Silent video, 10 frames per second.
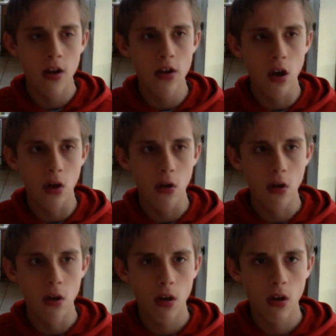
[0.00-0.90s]
No,
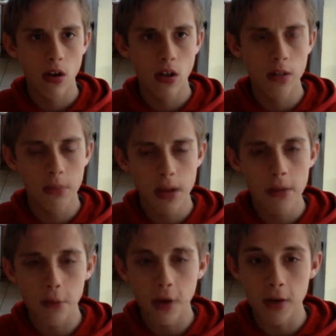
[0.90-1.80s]
it may
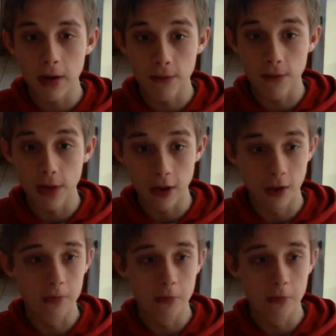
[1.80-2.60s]
be one of my favorite